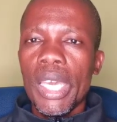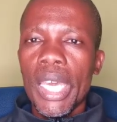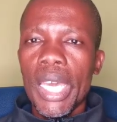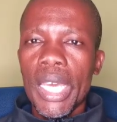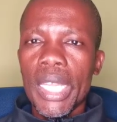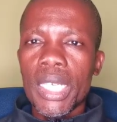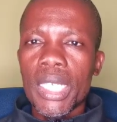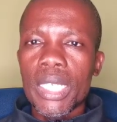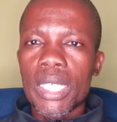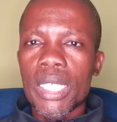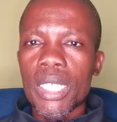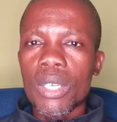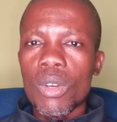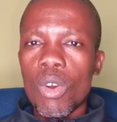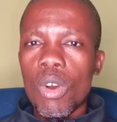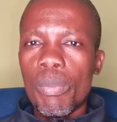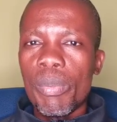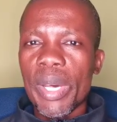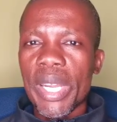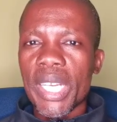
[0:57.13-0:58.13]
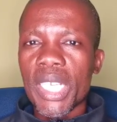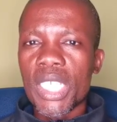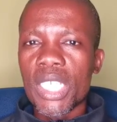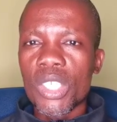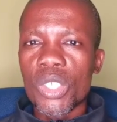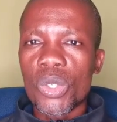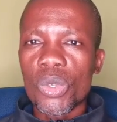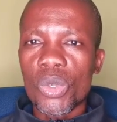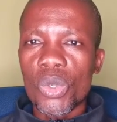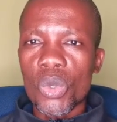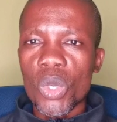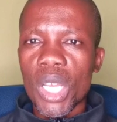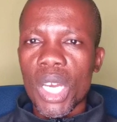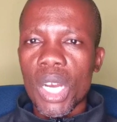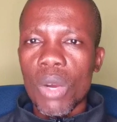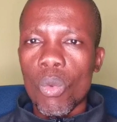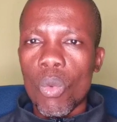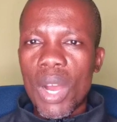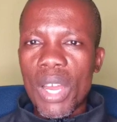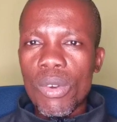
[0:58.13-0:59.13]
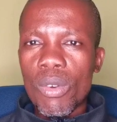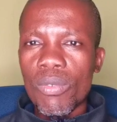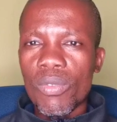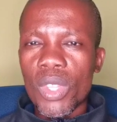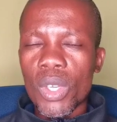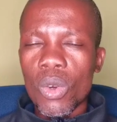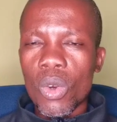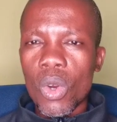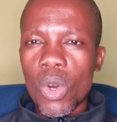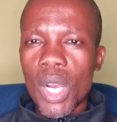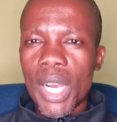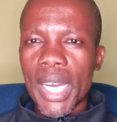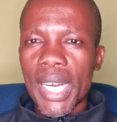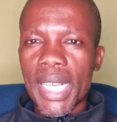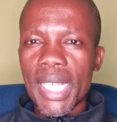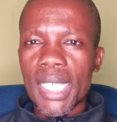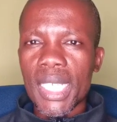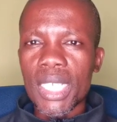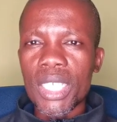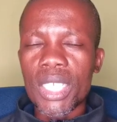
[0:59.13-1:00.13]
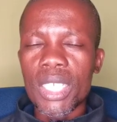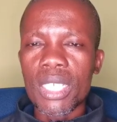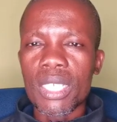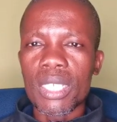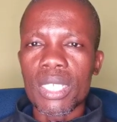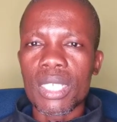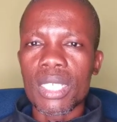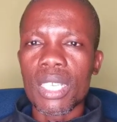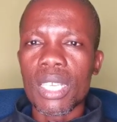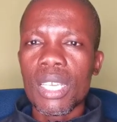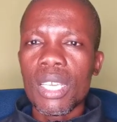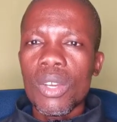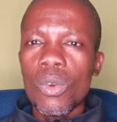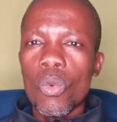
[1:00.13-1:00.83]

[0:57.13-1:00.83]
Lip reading: and Operation Dudula are one of the organizations